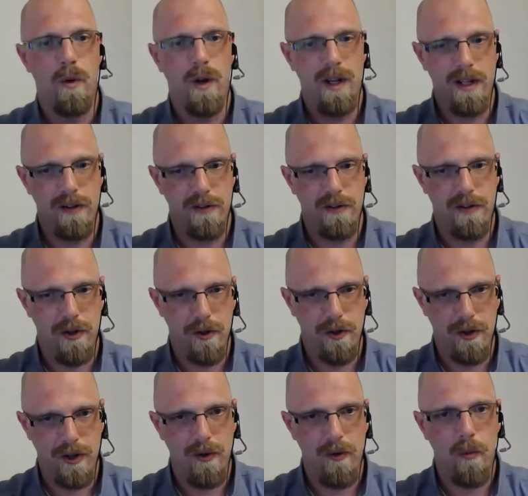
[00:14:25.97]
in
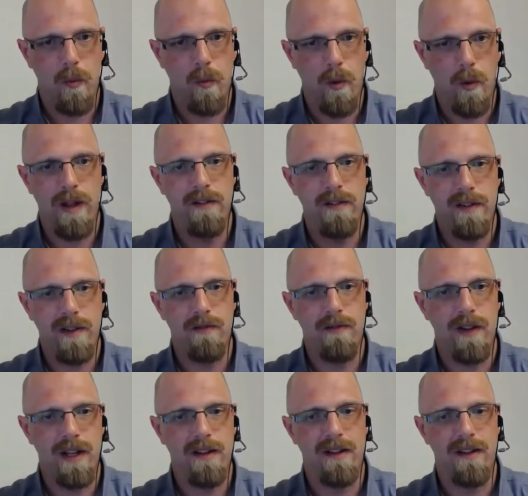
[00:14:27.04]
security, when stuff
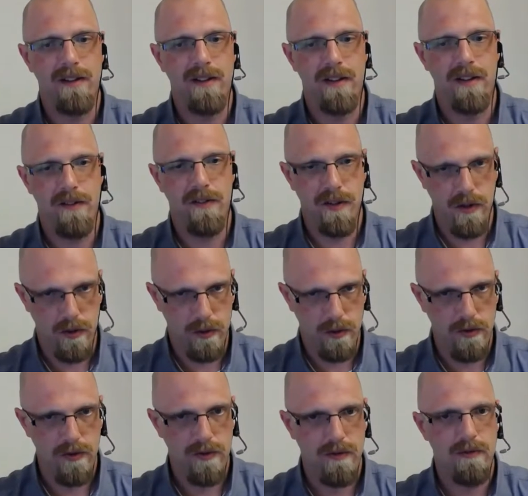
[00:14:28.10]
like this hits the
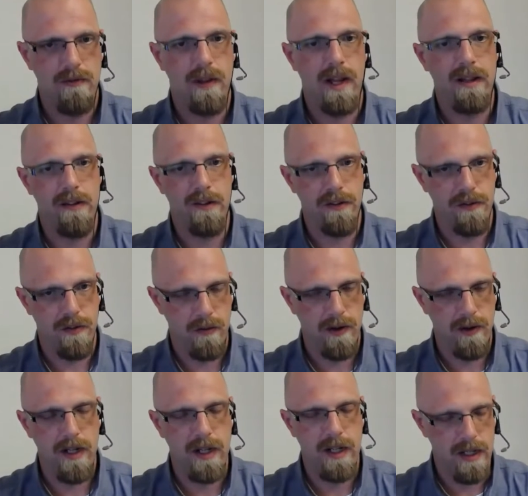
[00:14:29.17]
news, like this
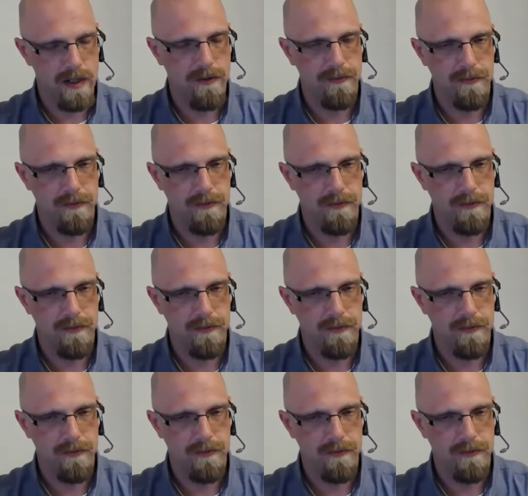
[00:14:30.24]
survey did,